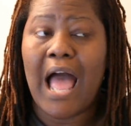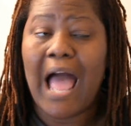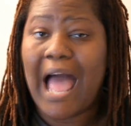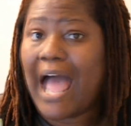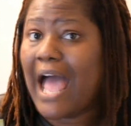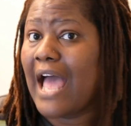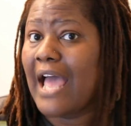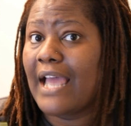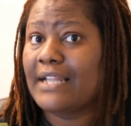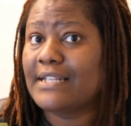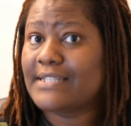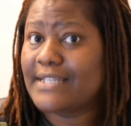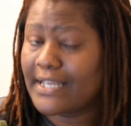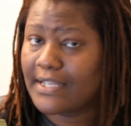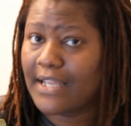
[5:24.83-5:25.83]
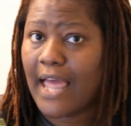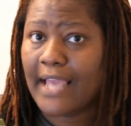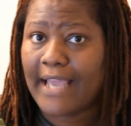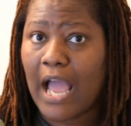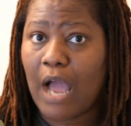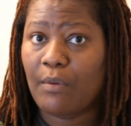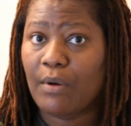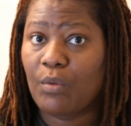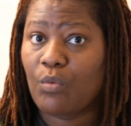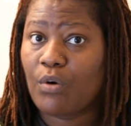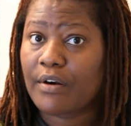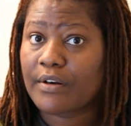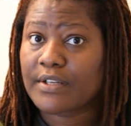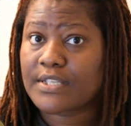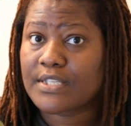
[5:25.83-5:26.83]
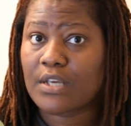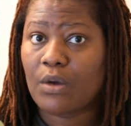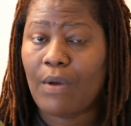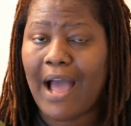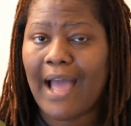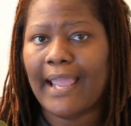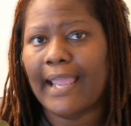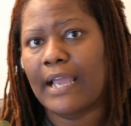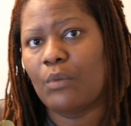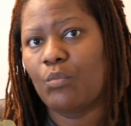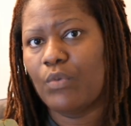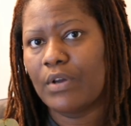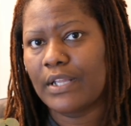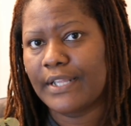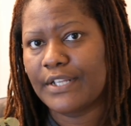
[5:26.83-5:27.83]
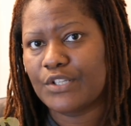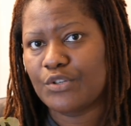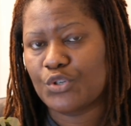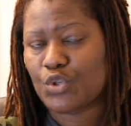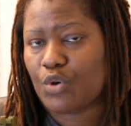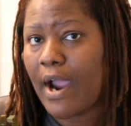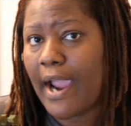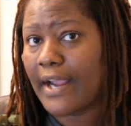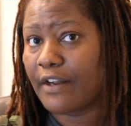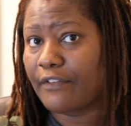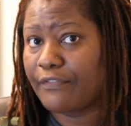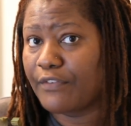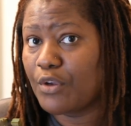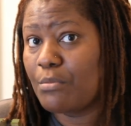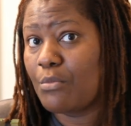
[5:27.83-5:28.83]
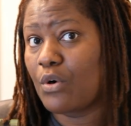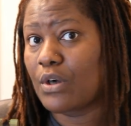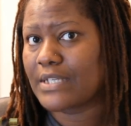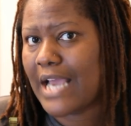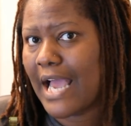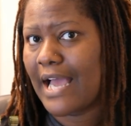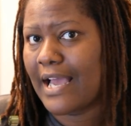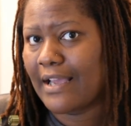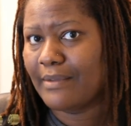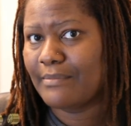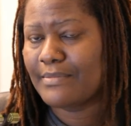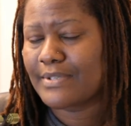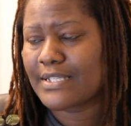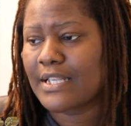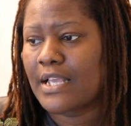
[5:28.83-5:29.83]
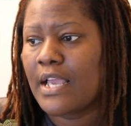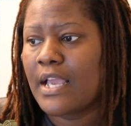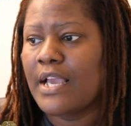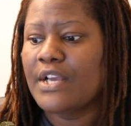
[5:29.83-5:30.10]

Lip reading: I did like how it worked, so I am willing to try it a few more times